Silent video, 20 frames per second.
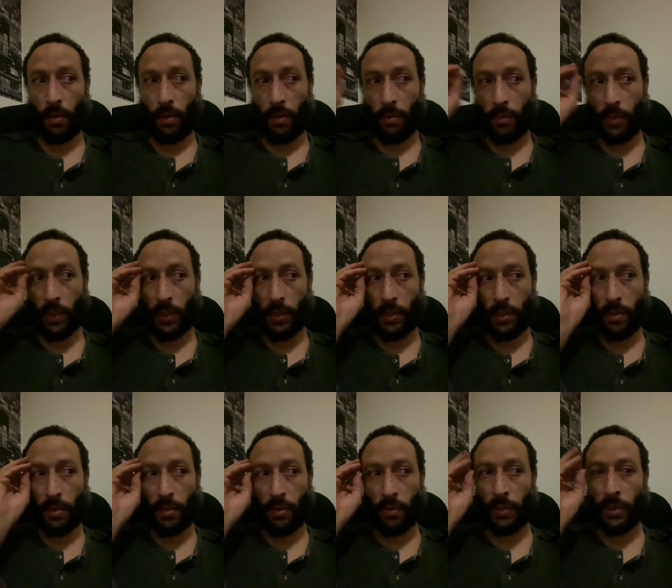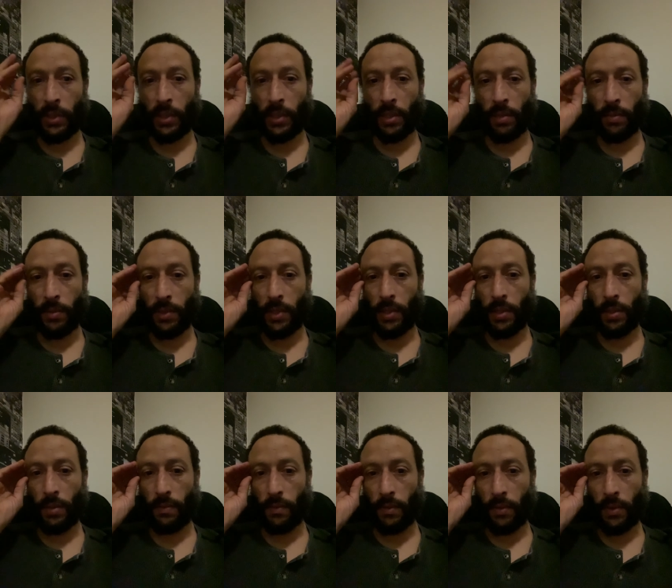because it's 20 times
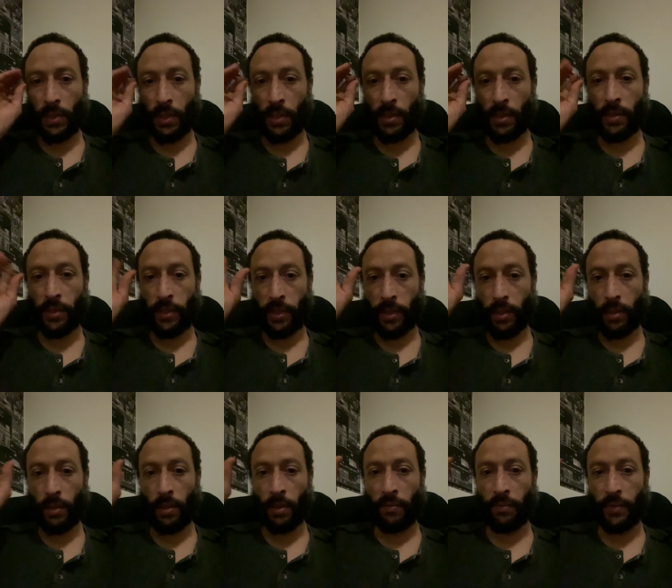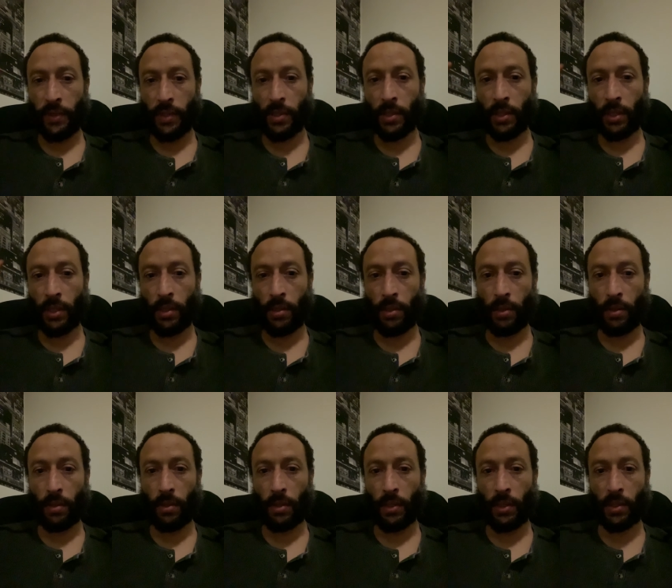denser than
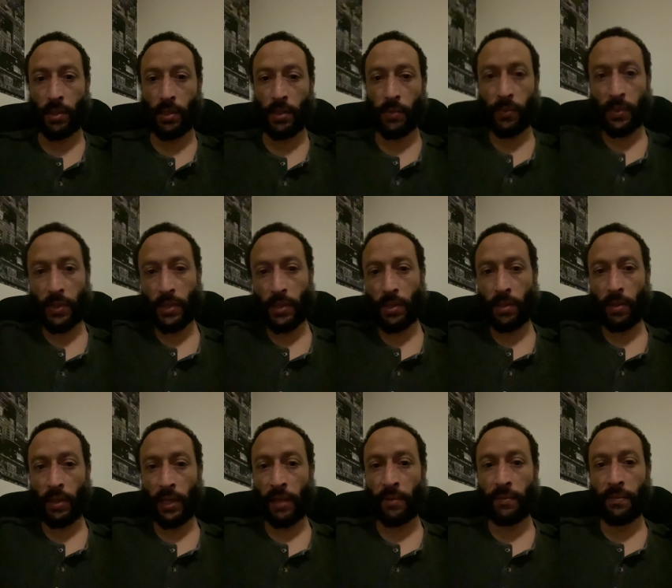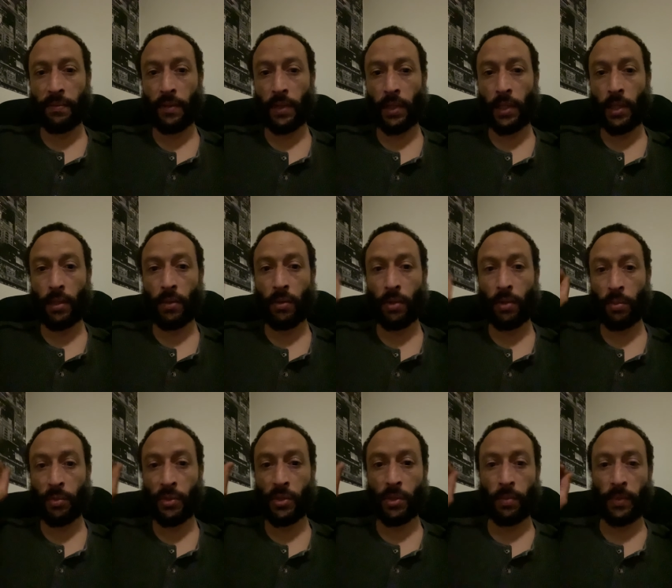vegetation. It's just we still have a
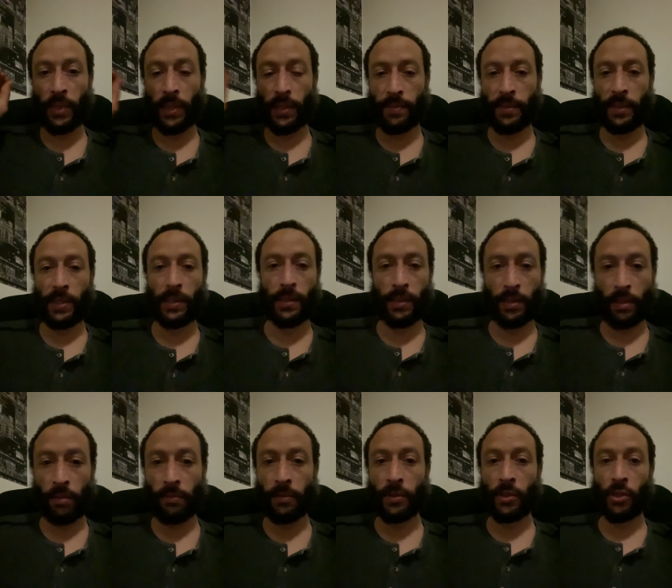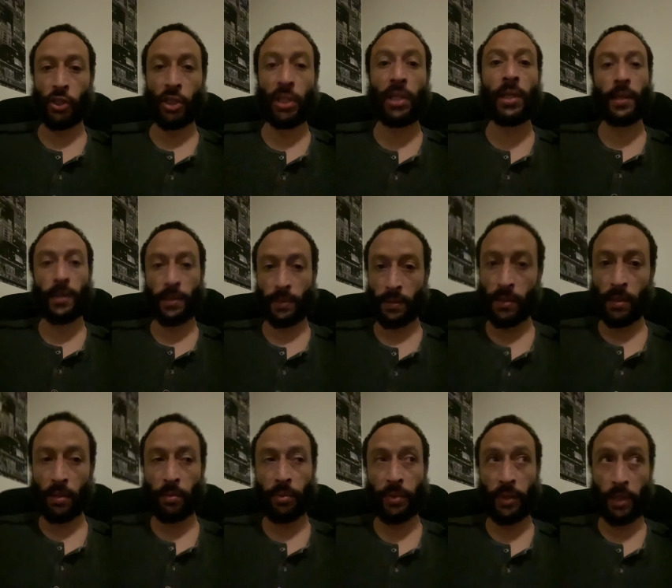chromosome that expresses itself as a gene that acts
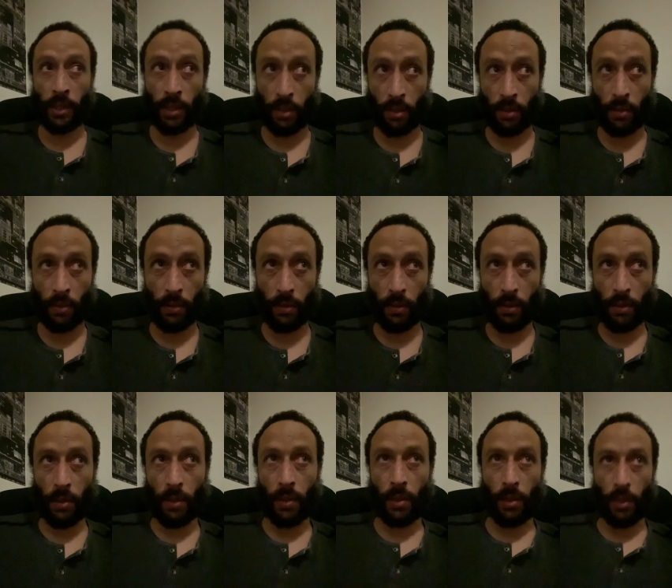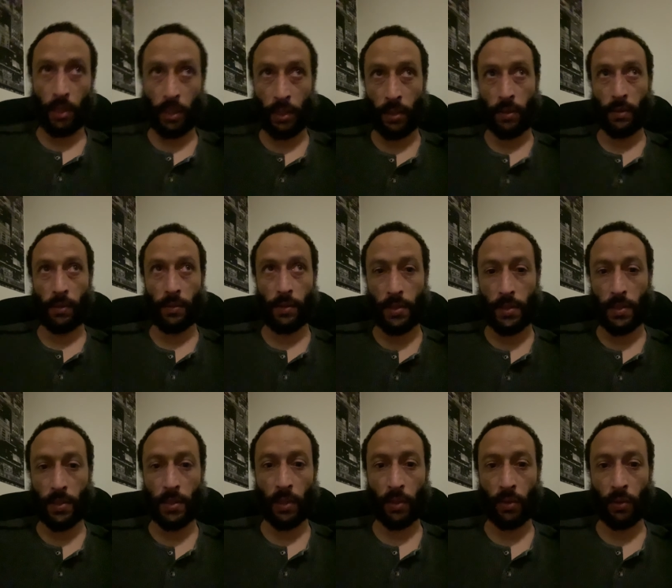like a plant. In
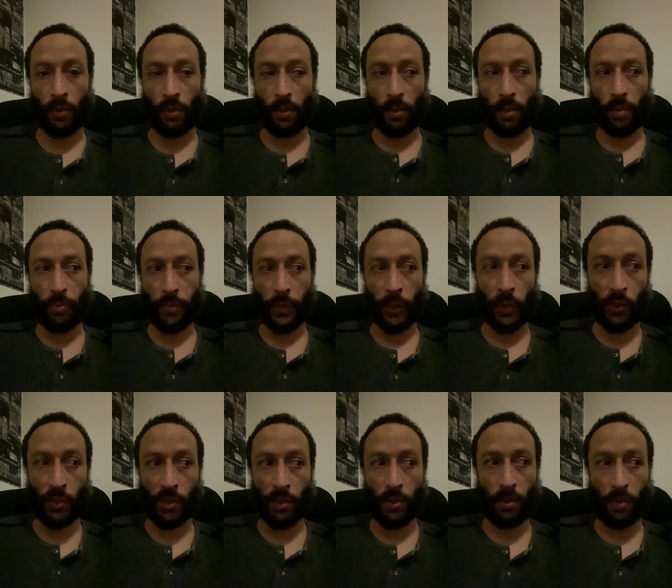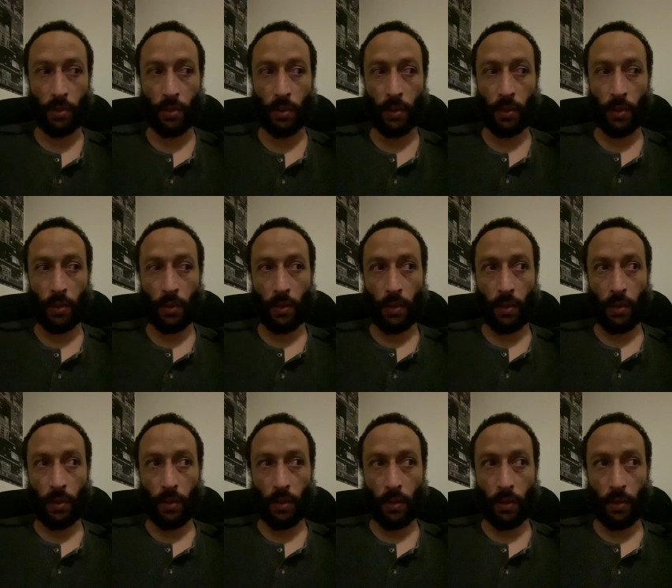subtle implosion,
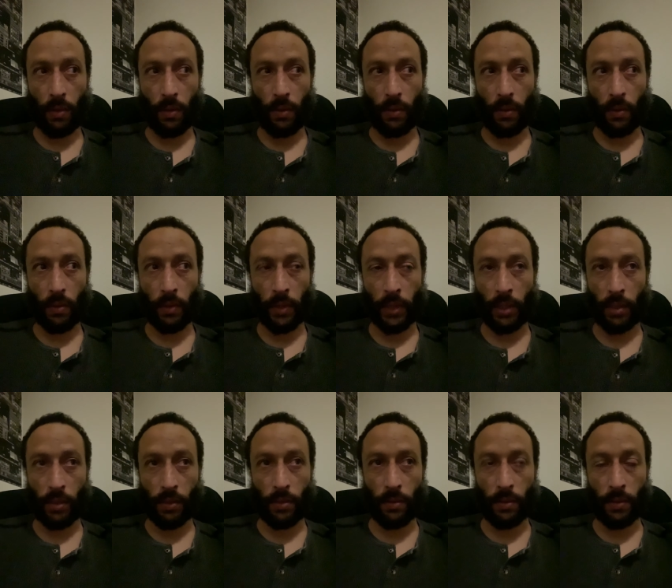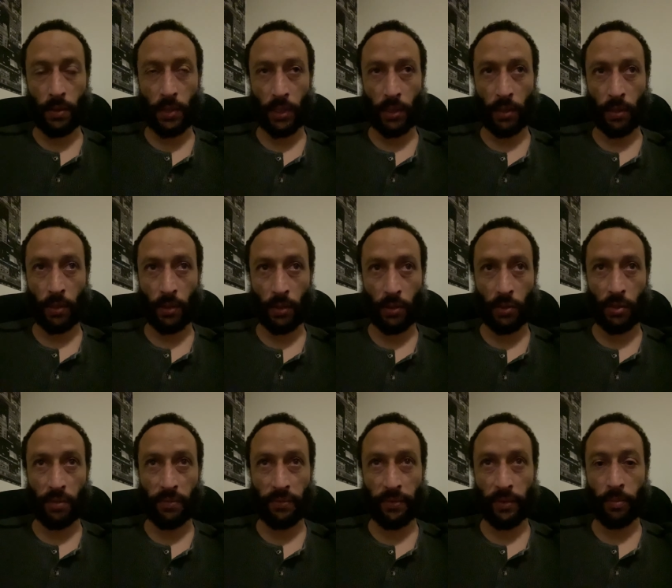like technology
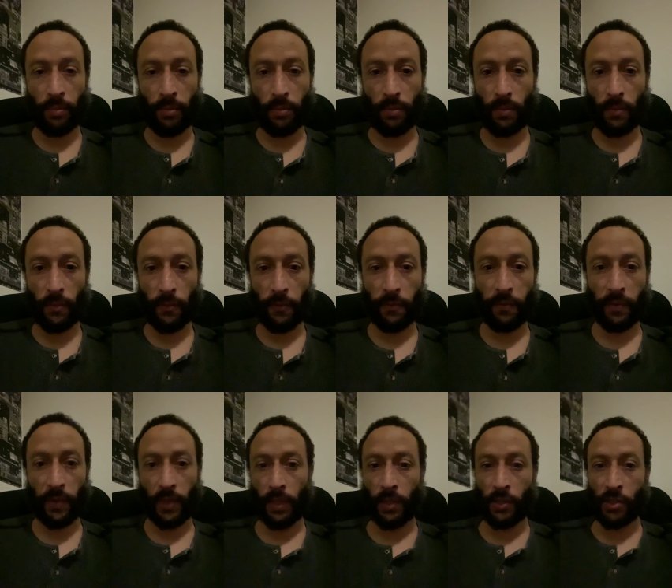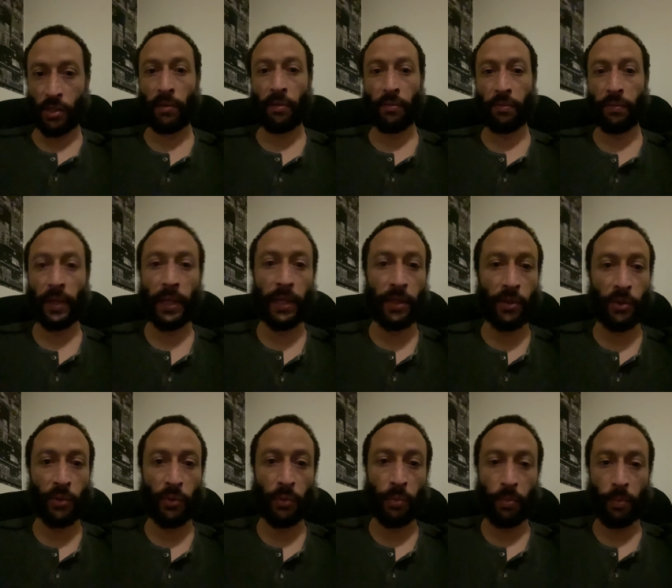from achieving flight
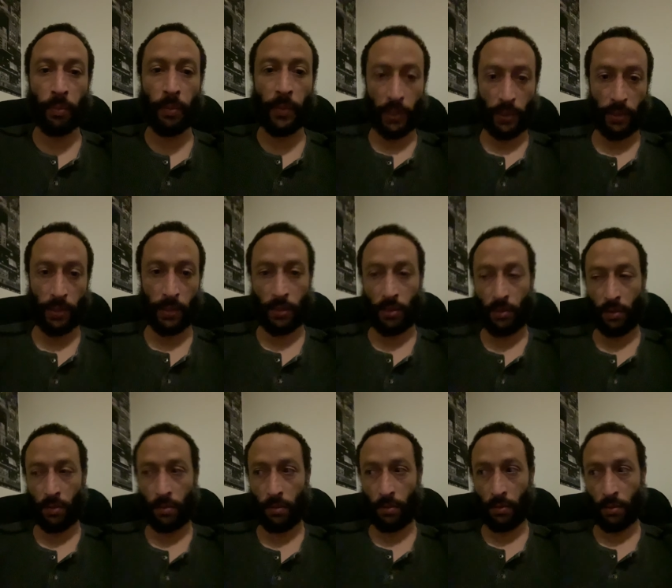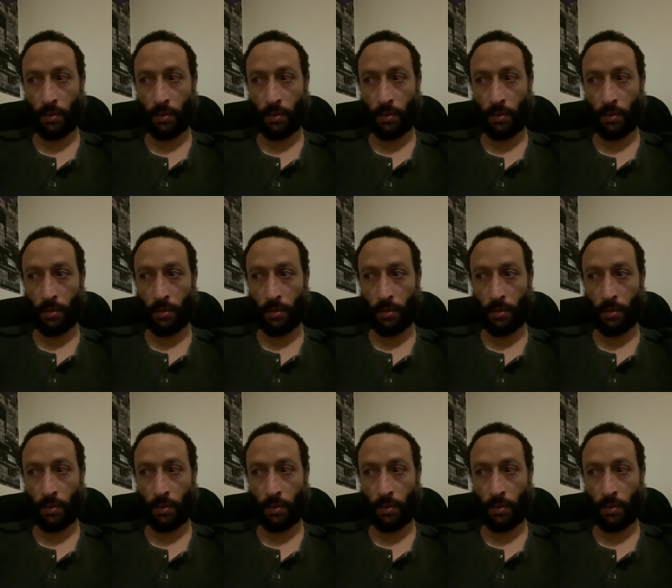through meditation.